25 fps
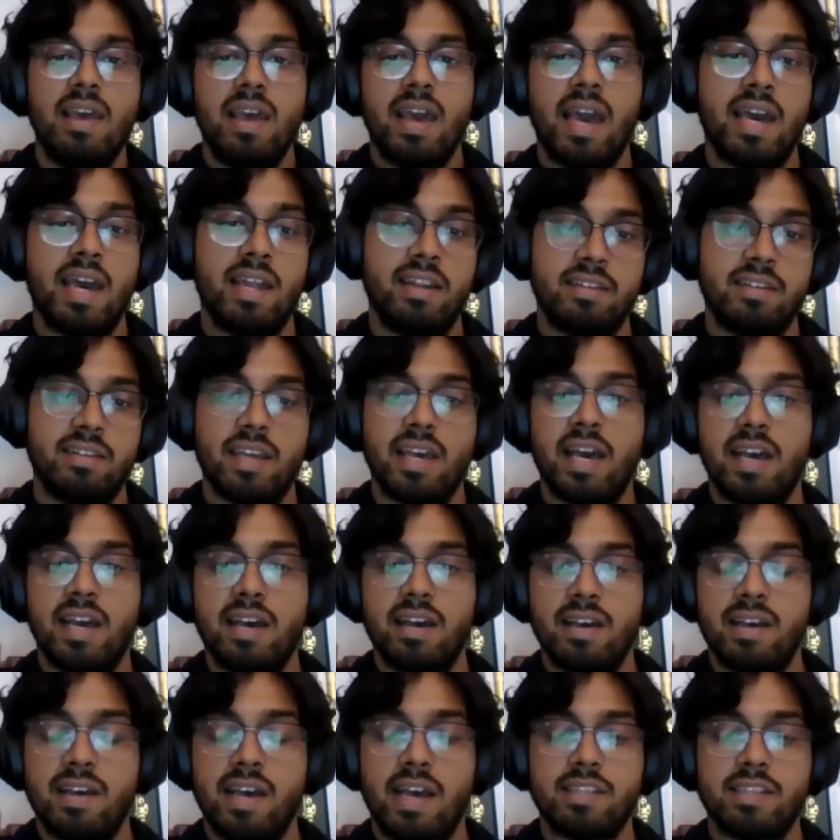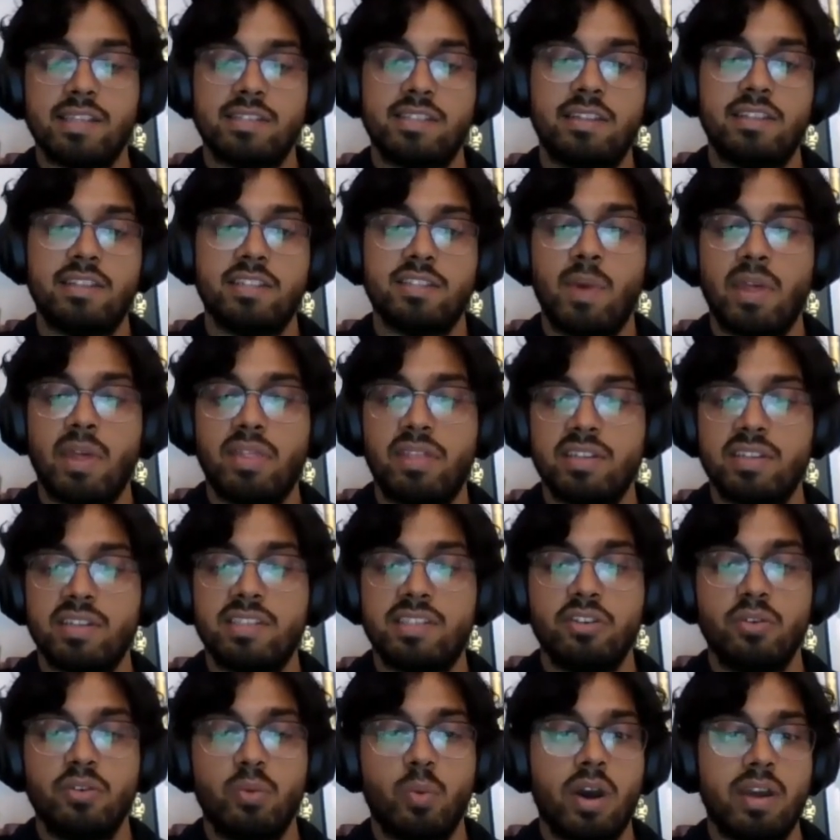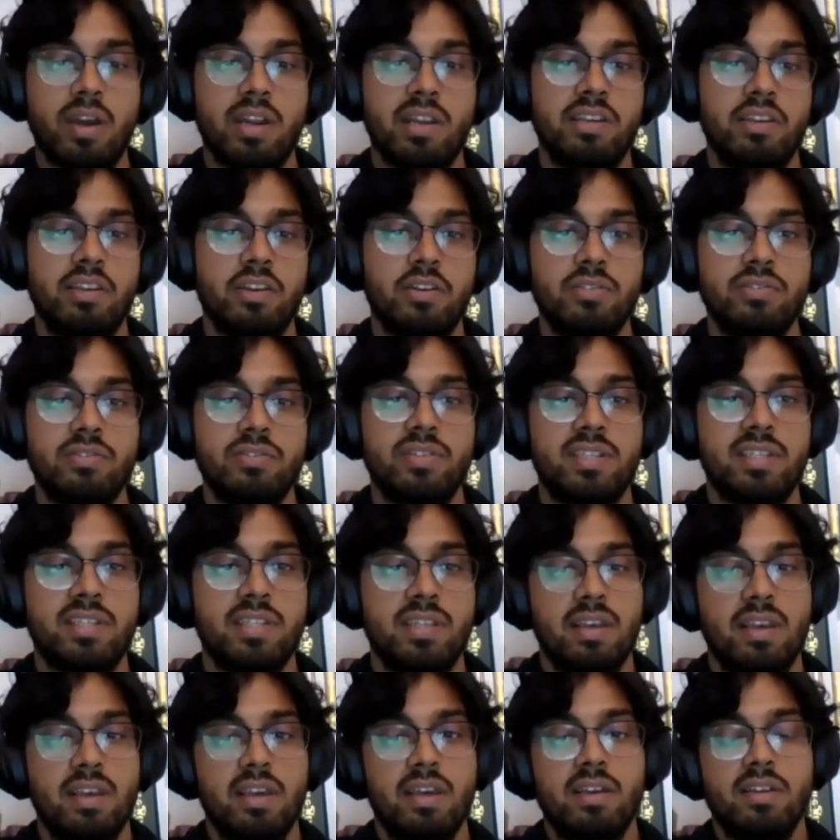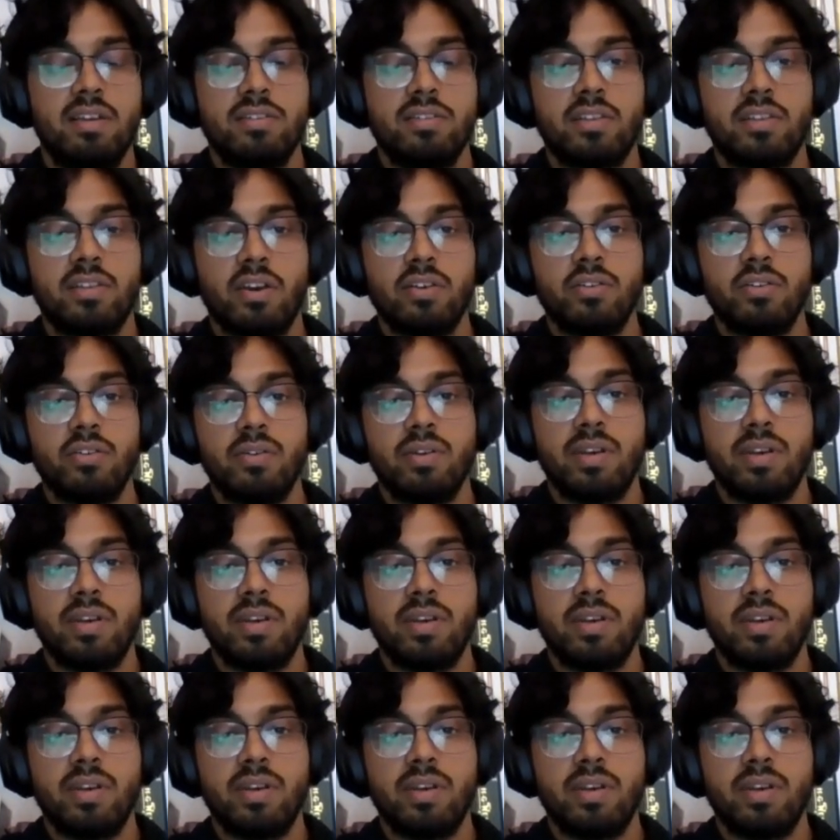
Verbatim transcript: And as I said, this method is still widely used. So